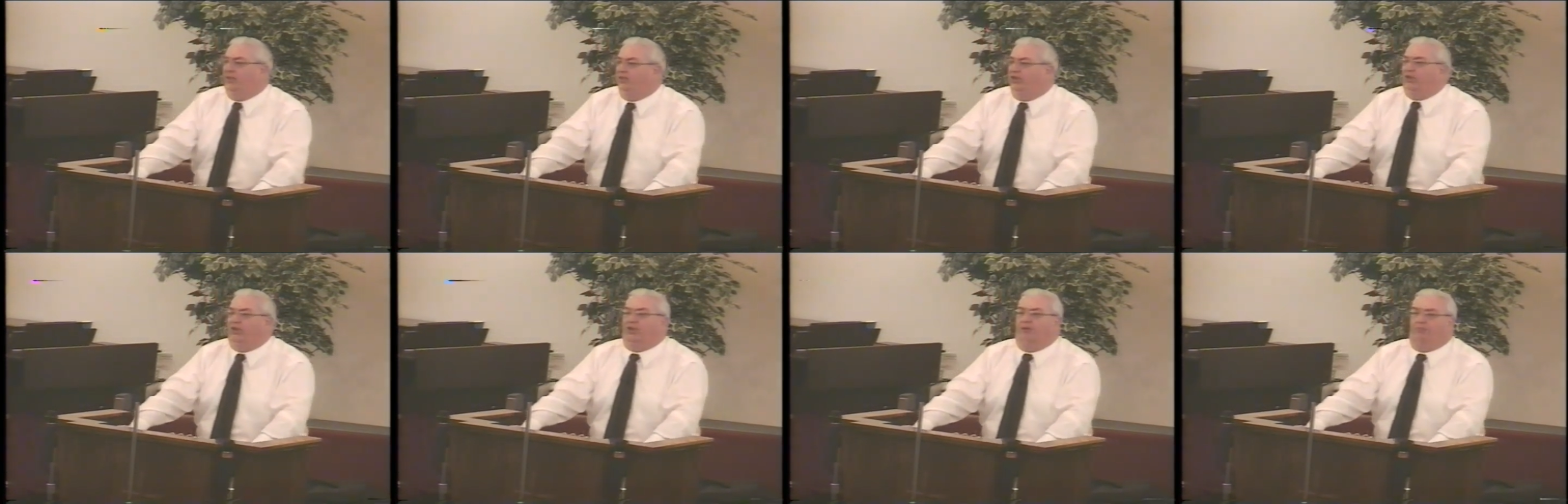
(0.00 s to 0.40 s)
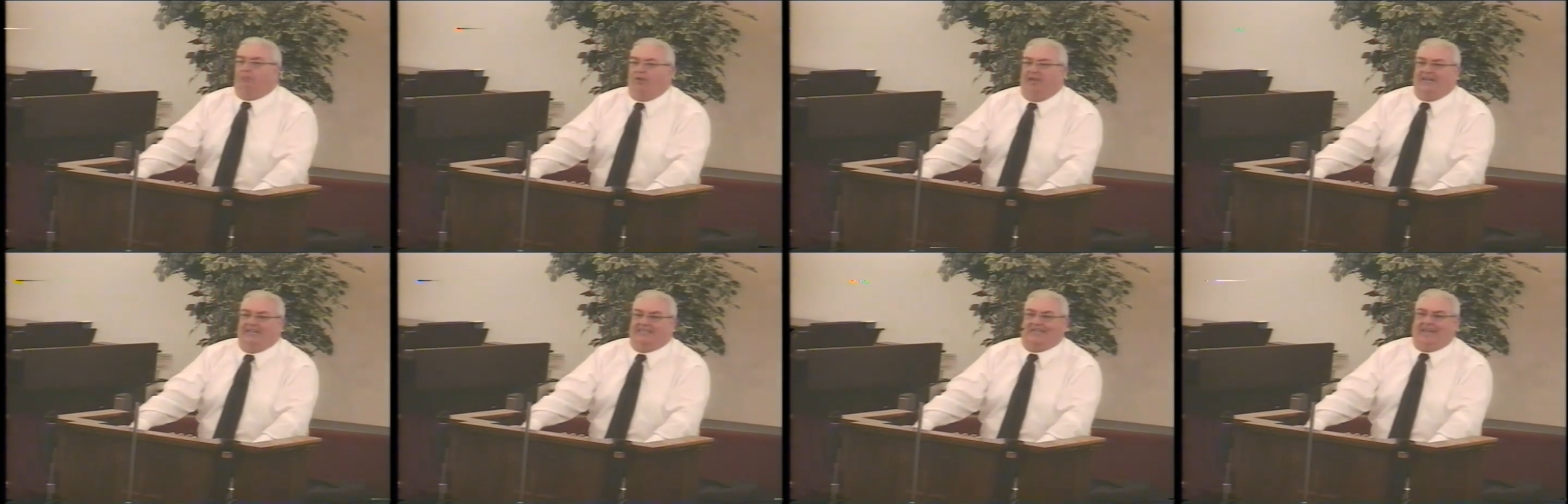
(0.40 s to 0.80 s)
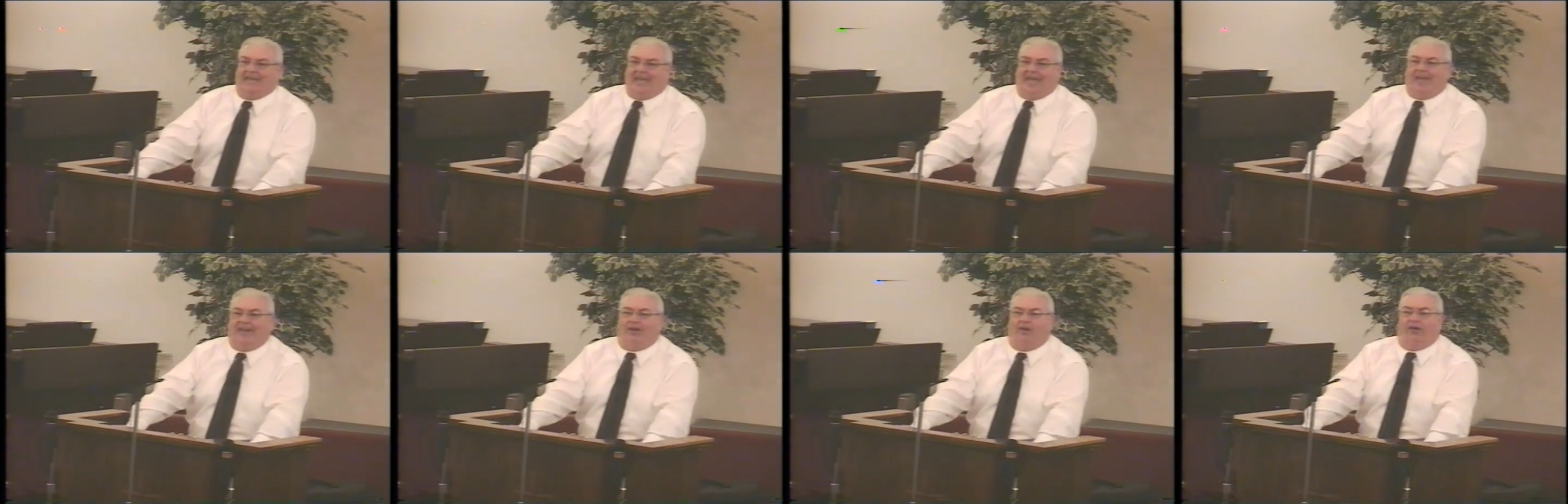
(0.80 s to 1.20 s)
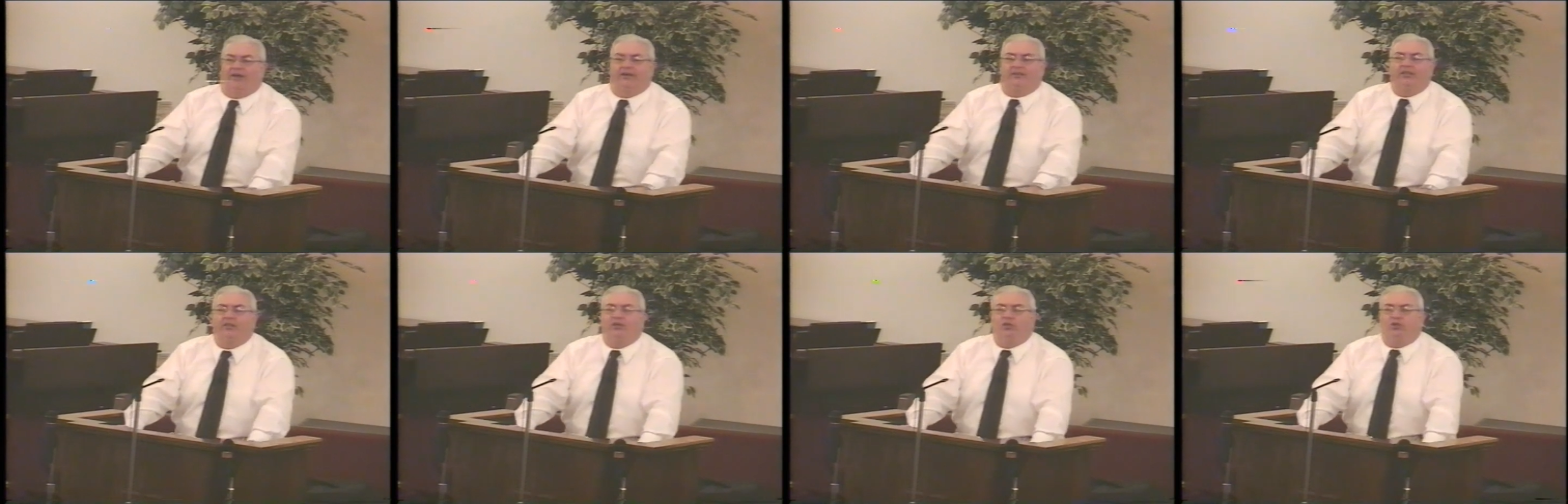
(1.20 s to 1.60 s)
You can place a hat on
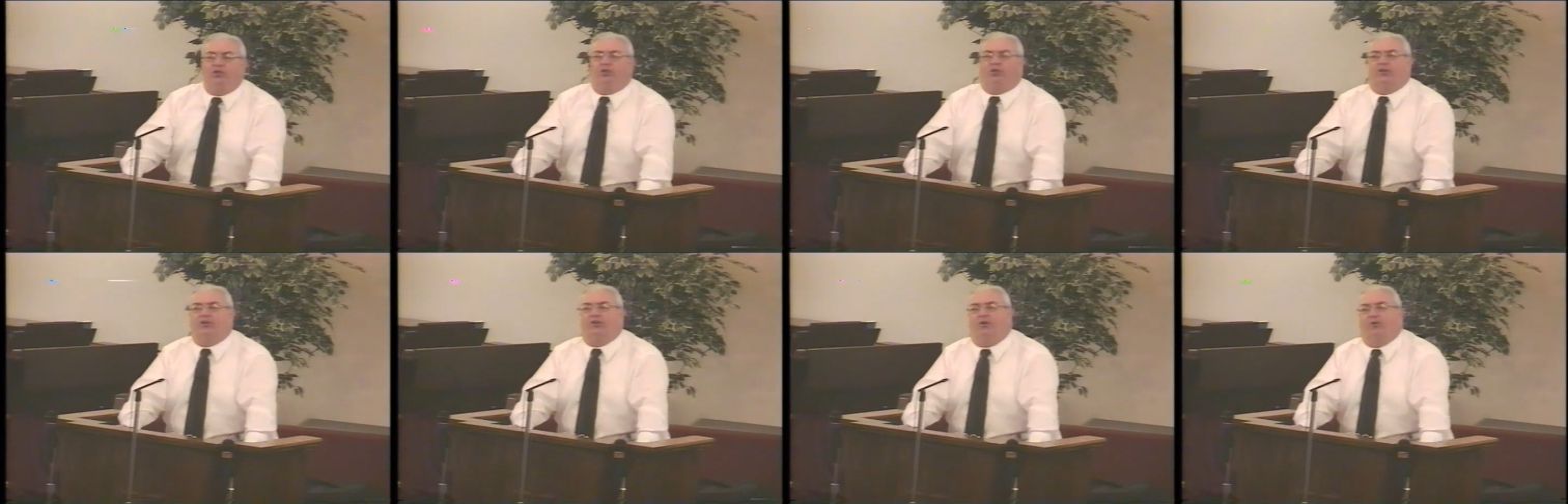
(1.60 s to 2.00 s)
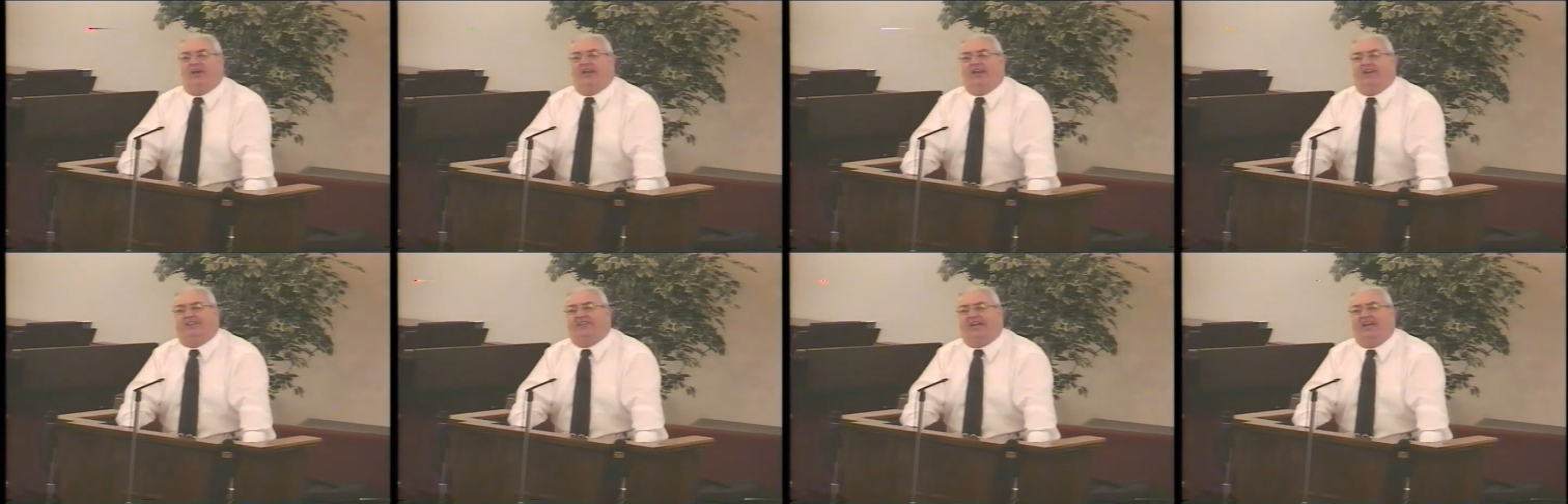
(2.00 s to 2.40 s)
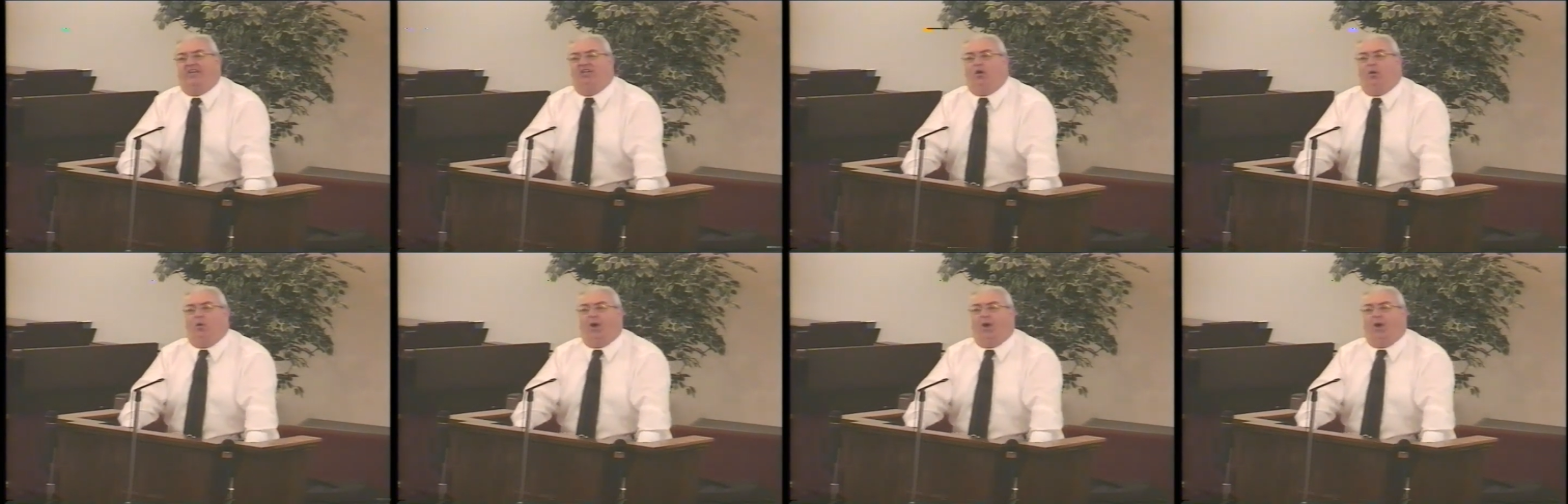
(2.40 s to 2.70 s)
it. You can do anything you